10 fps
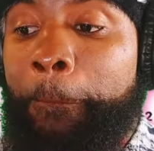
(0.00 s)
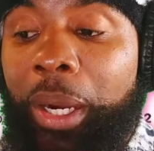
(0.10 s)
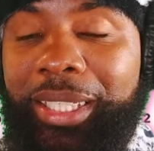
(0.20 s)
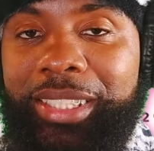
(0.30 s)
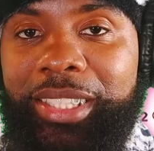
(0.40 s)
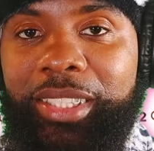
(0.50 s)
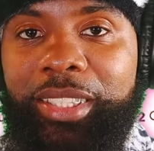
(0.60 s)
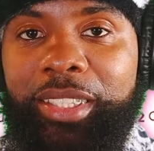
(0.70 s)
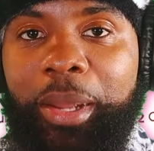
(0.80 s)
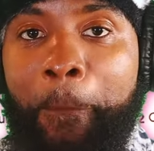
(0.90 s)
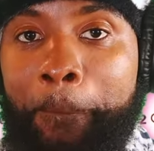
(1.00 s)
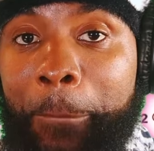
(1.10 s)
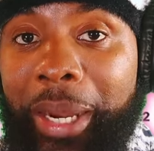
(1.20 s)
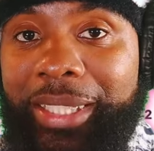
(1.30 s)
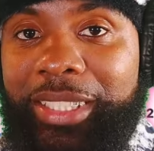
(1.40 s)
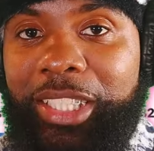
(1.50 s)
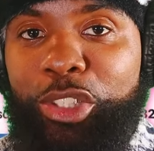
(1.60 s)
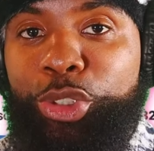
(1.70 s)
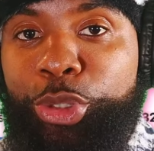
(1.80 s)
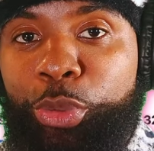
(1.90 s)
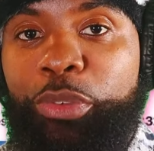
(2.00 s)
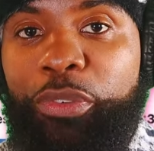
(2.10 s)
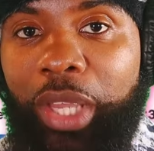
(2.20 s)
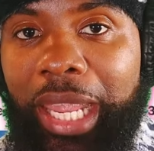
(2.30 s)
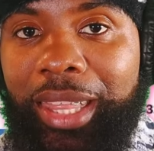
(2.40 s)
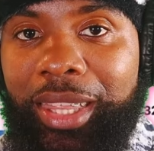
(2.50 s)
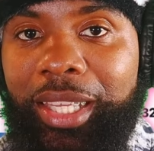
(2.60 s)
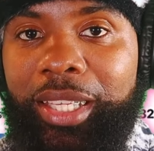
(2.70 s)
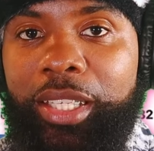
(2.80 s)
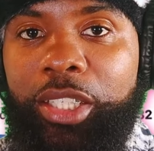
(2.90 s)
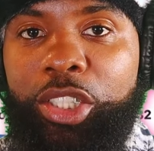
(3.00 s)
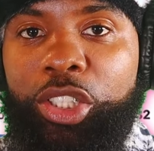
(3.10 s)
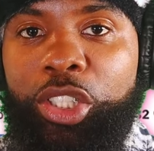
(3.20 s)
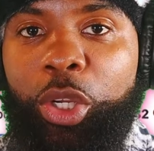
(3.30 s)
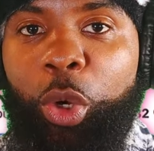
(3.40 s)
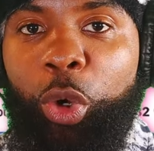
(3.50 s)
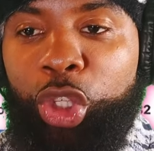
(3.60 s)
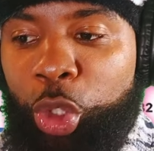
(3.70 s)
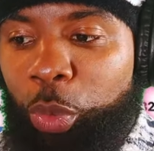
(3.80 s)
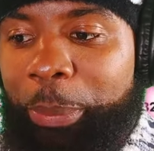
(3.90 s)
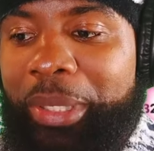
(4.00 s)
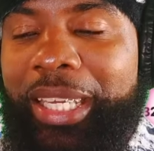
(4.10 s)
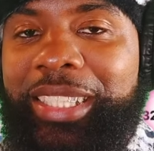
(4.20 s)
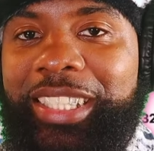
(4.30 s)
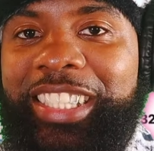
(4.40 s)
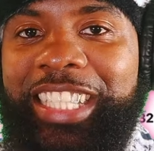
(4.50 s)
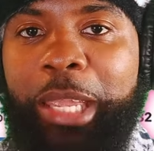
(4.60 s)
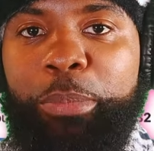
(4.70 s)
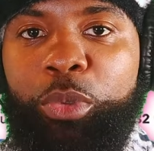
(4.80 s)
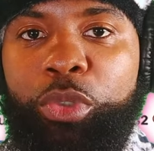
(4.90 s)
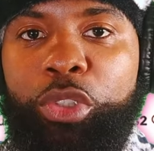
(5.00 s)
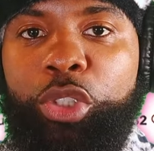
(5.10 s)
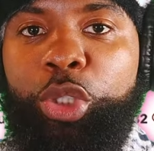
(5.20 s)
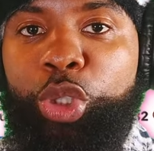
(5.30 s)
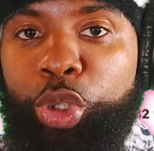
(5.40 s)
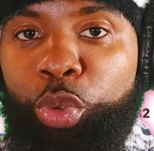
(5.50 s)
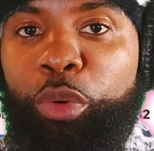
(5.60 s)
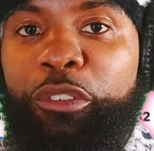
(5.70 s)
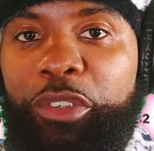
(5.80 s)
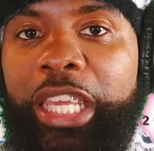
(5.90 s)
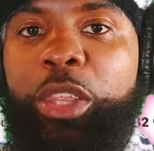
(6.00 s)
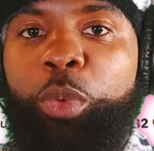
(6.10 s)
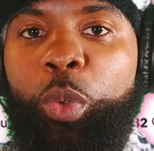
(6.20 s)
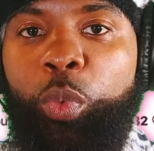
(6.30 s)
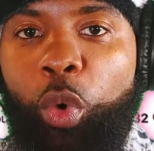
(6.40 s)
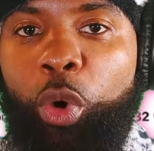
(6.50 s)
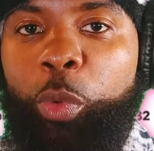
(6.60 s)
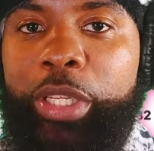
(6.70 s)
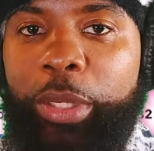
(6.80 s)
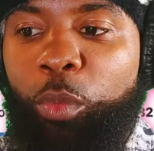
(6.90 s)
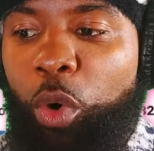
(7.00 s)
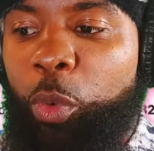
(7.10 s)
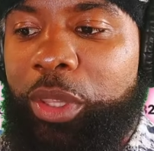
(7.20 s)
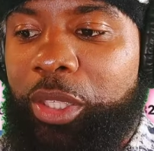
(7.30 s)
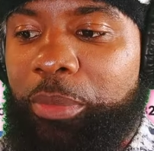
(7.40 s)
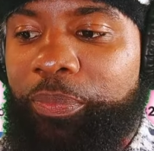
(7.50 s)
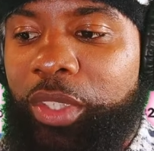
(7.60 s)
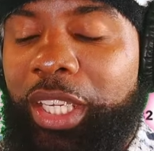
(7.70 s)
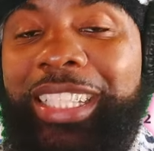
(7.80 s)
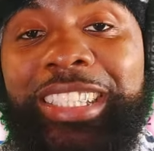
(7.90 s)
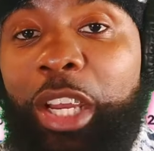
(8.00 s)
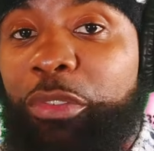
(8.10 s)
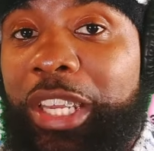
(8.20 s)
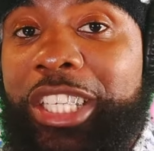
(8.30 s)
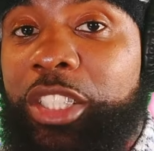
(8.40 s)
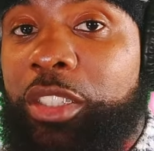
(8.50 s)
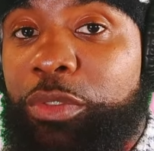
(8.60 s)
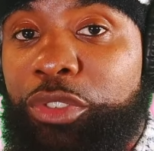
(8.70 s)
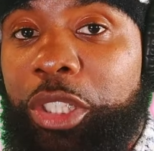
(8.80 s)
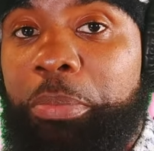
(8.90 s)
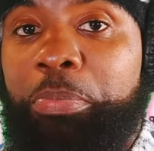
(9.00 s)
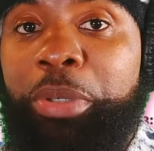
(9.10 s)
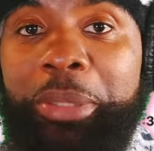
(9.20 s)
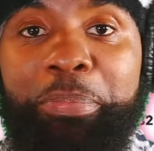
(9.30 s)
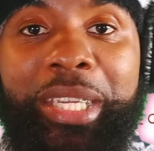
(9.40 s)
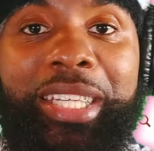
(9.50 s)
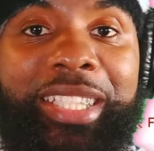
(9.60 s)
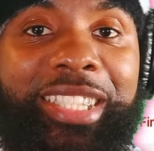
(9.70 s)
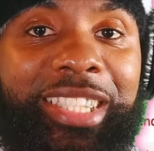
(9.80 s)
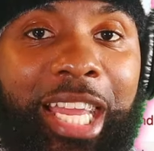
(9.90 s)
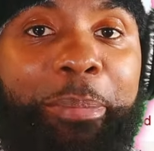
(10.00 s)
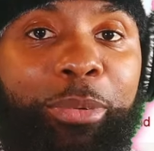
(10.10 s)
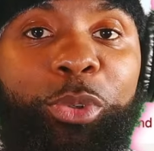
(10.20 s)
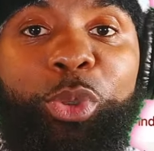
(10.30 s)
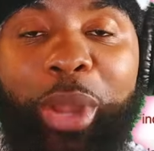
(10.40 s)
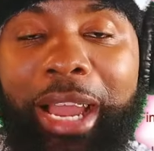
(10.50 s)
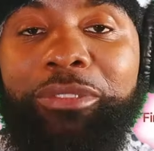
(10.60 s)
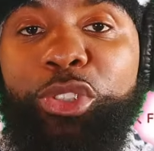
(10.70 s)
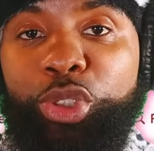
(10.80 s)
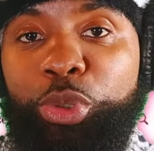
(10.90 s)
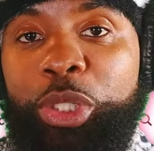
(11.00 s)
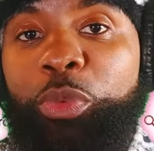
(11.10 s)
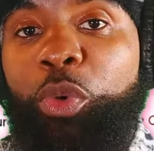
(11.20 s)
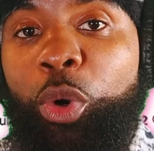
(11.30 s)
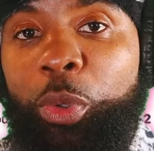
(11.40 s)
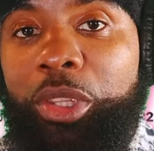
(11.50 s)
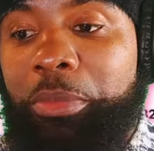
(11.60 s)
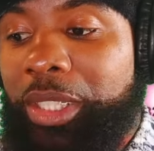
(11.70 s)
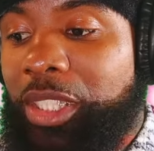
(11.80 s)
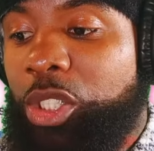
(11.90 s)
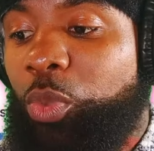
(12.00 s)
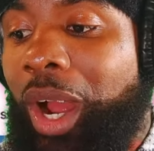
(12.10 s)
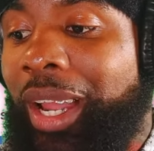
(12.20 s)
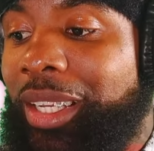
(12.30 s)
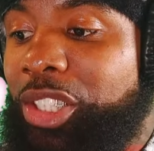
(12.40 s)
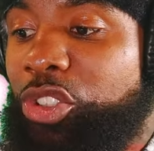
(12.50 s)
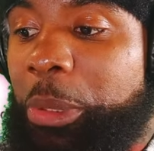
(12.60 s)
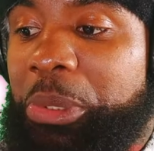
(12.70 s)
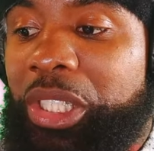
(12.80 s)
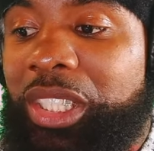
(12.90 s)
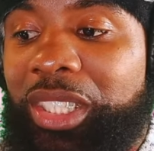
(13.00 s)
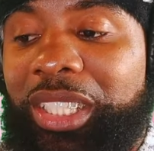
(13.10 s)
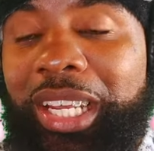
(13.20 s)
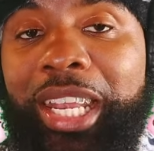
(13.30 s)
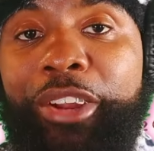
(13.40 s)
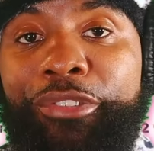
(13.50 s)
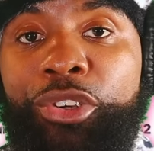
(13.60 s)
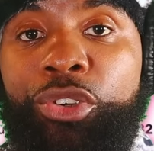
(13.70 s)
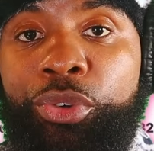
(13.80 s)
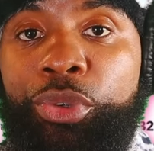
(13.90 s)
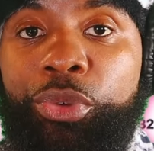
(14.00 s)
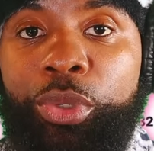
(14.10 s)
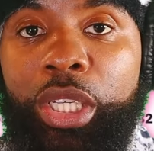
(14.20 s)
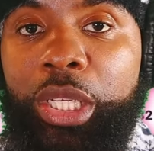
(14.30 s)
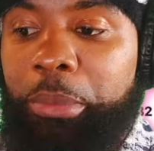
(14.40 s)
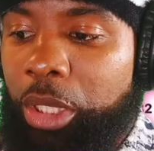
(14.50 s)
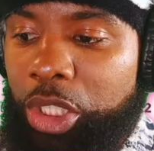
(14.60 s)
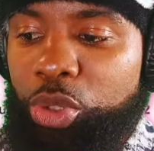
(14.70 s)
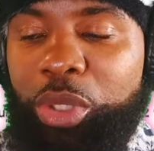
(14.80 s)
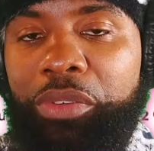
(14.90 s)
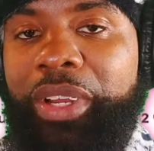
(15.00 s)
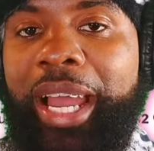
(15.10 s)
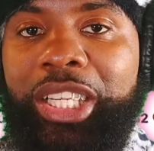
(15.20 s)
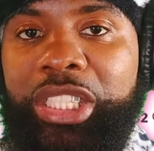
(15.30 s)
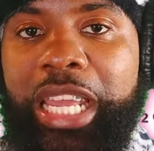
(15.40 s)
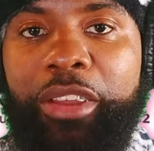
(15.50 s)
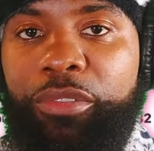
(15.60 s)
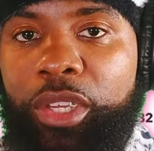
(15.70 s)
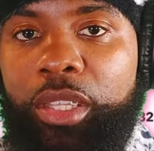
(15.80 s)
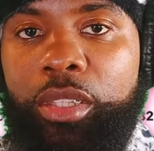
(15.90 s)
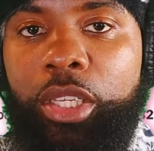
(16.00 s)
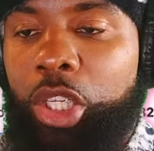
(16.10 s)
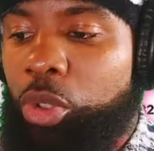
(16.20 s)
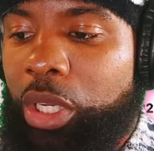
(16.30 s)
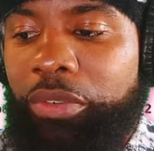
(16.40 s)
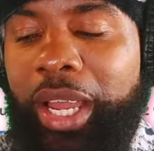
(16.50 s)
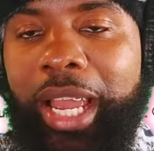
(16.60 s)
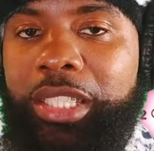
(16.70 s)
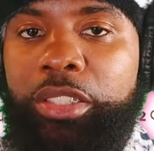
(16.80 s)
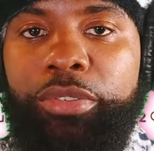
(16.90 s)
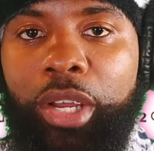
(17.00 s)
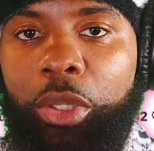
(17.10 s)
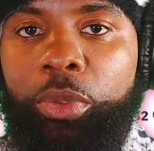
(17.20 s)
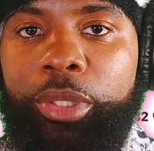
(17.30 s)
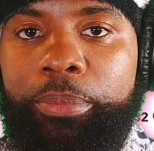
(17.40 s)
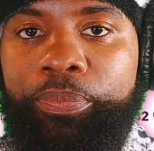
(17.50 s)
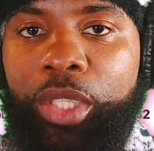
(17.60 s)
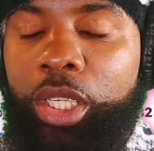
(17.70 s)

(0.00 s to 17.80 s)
But true faith, you will be his disciple. True faith will walk with him. Salvation is free, but being a disciple, you have to truly walk with him. This is why in the scripture he says, I never knew you, because you never actually have faith. You never actually followed him.